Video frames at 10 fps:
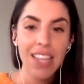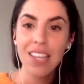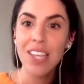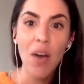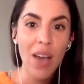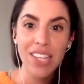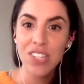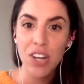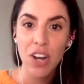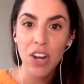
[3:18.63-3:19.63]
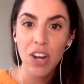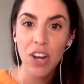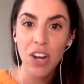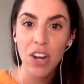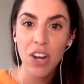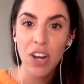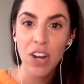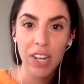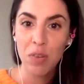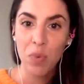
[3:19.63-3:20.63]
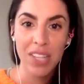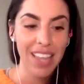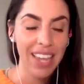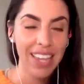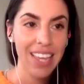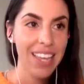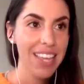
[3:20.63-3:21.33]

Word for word: That's how I started with like